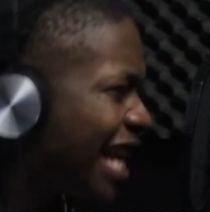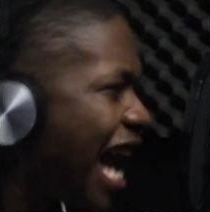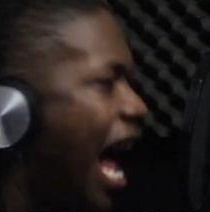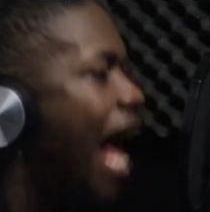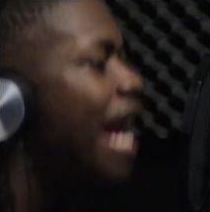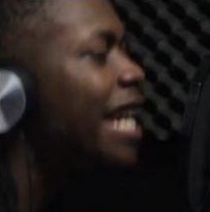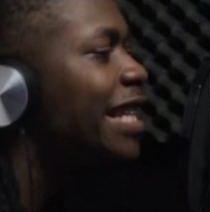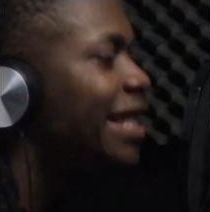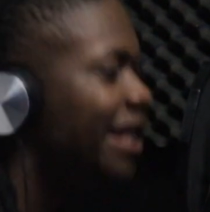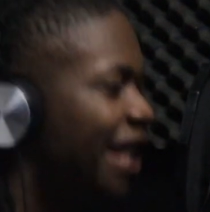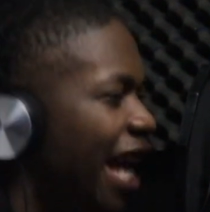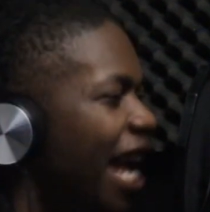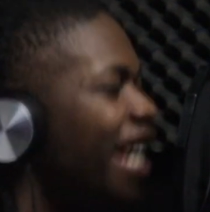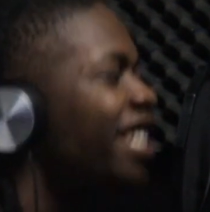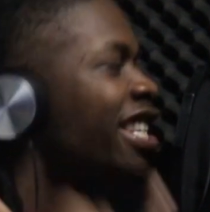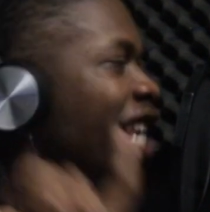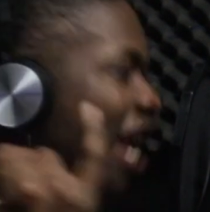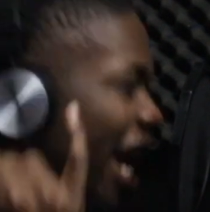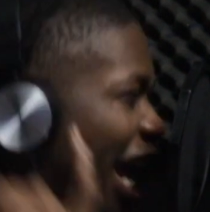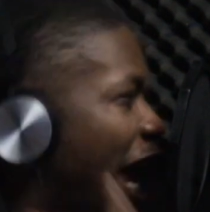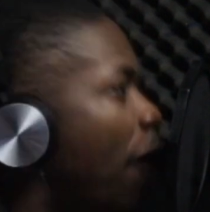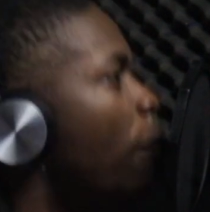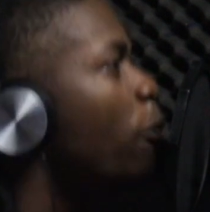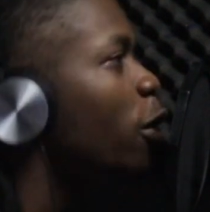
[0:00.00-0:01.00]
Got a text,
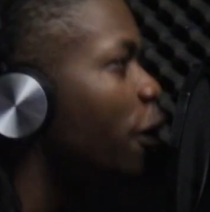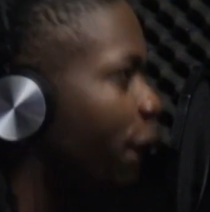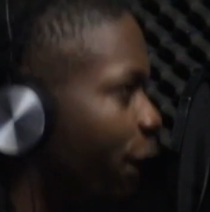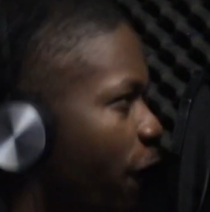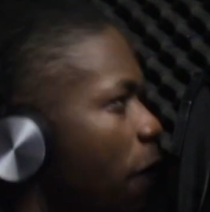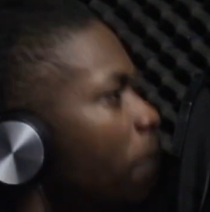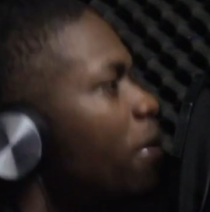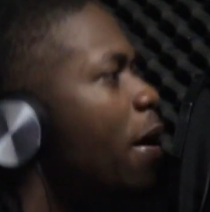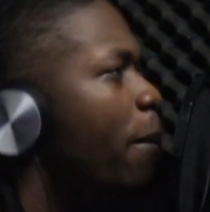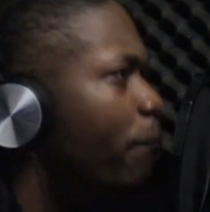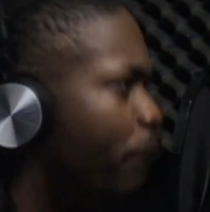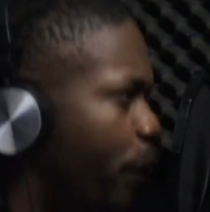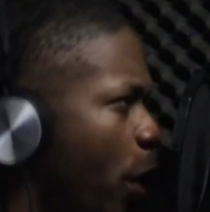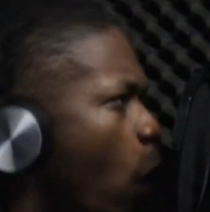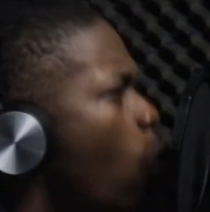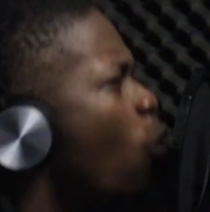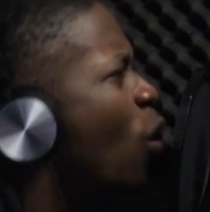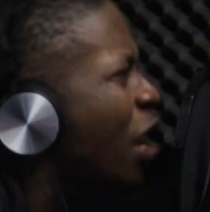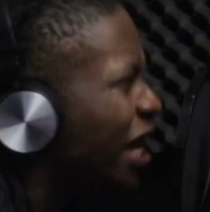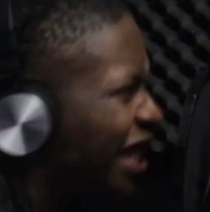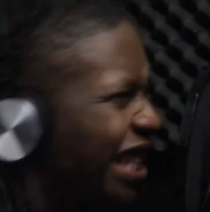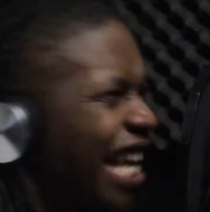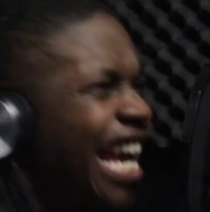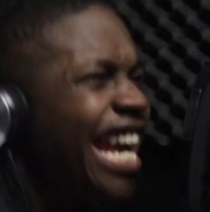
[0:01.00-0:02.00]
it was from the
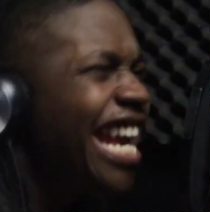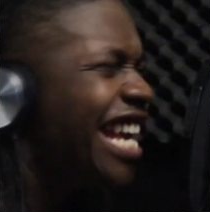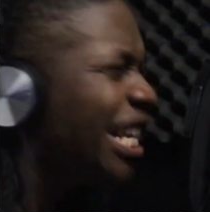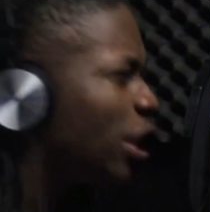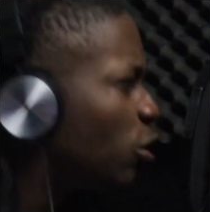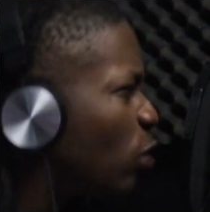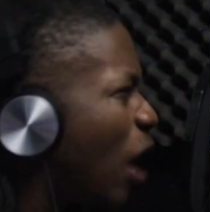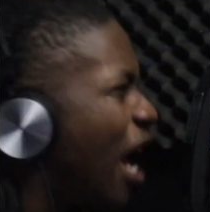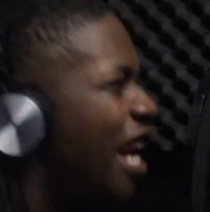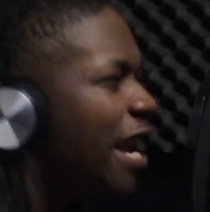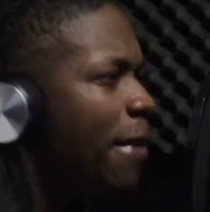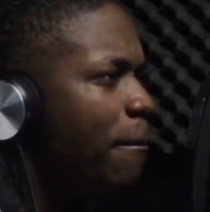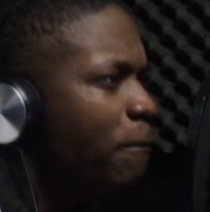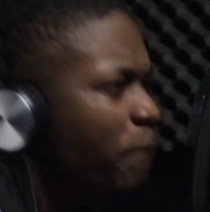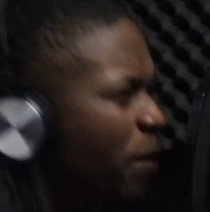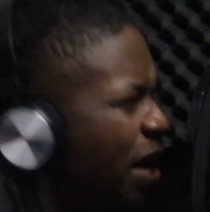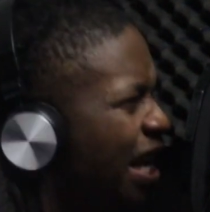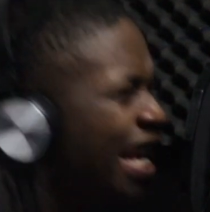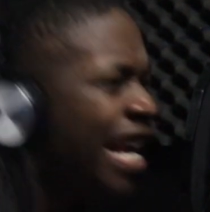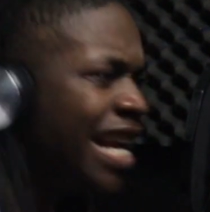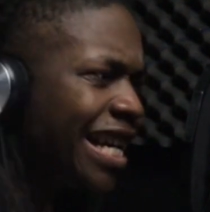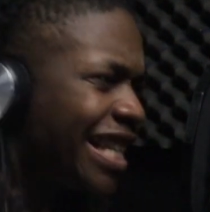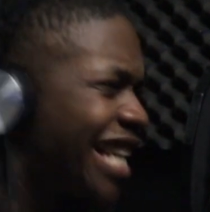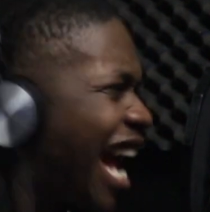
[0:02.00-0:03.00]
bro, say he tryna
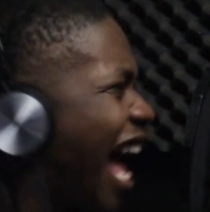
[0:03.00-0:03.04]
meet.